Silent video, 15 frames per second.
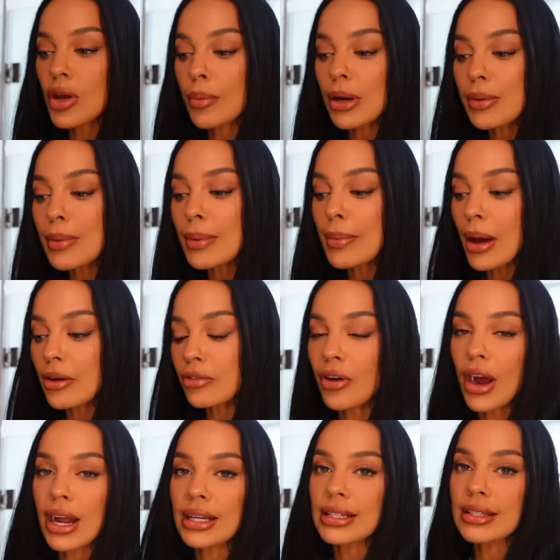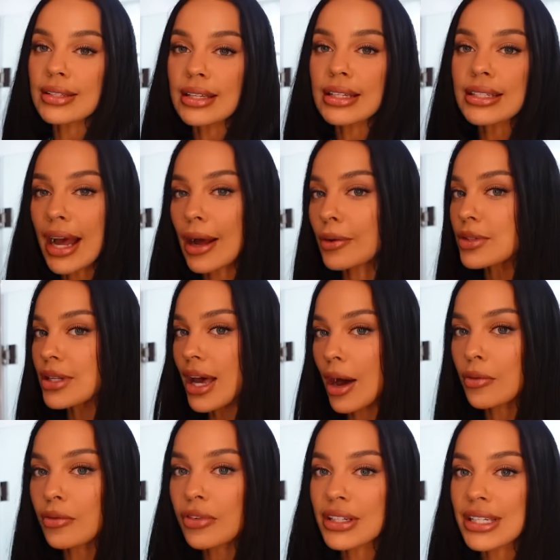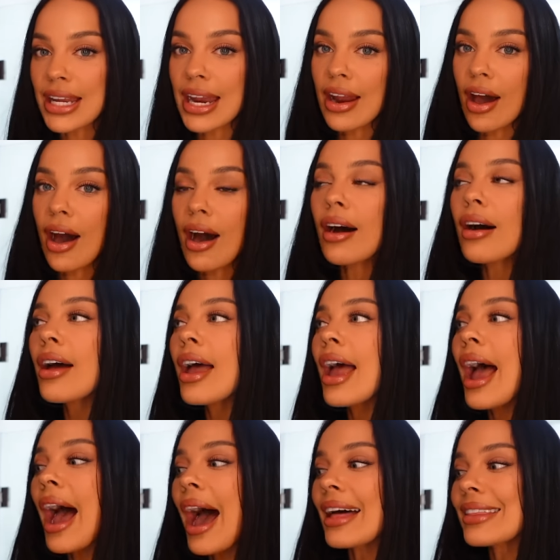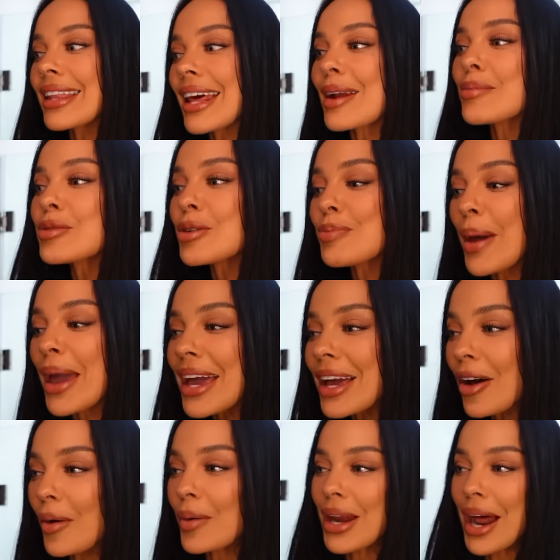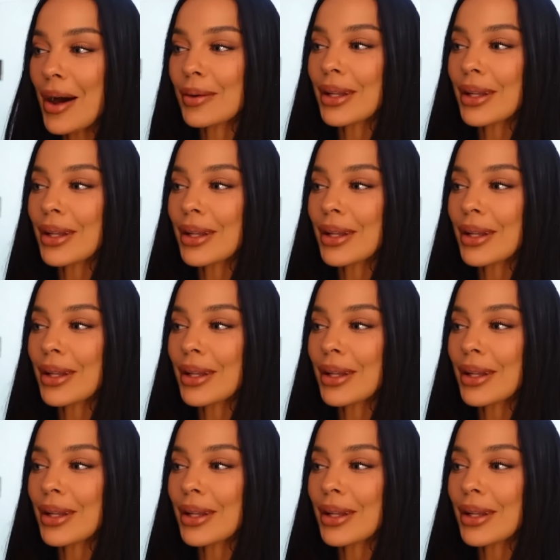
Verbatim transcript: I'm going to meet my friends downtown for dinner and then I'm debating going out